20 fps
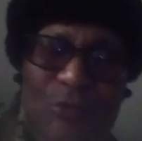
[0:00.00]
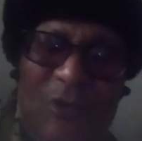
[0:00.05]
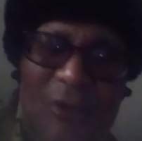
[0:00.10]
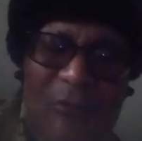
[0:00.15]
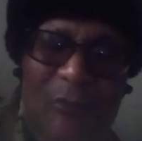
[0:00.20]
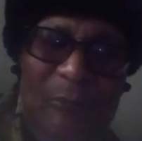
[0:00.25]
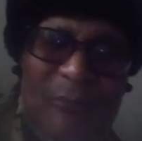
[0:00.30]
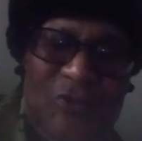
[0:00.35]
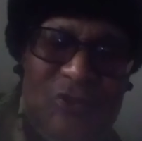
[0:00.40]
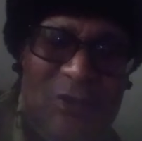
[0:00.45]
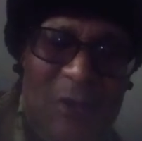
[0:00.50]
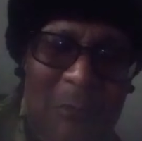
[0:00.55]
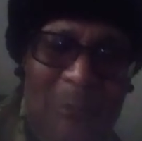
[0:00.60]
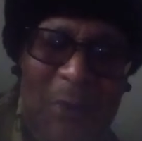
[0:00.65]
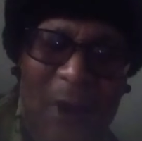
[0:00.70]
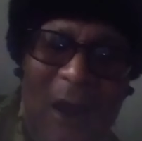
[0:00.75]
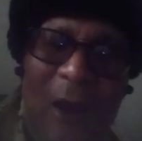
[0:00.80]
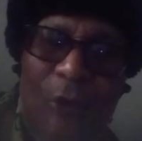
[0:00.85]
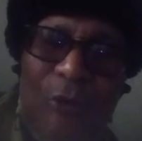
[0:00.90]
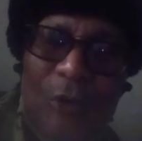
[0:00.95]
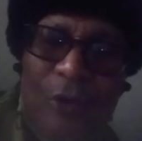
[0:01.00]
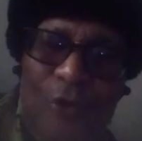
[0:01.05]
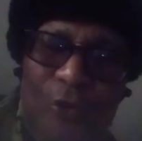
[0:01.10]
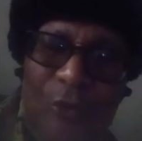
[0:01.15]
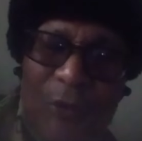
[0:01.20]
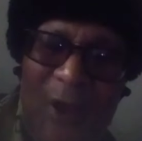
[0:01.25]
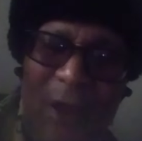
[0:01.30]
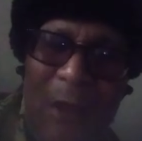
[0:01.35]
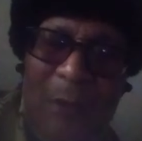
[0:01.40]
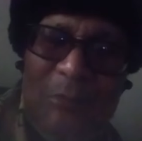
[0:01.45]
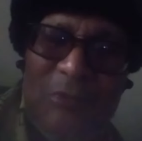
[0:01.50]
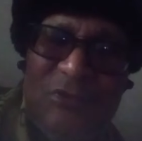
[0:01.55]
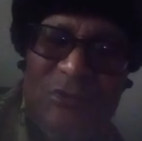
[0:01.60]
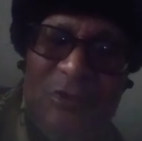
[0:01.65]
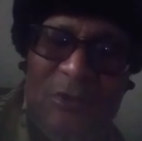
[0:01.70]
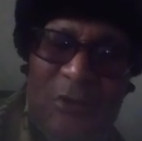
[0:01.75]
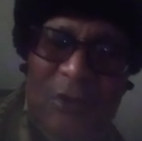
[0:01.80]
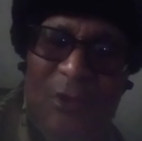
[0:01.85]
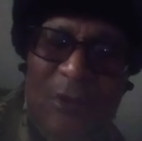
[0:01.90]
You ever see a barrel of crabs?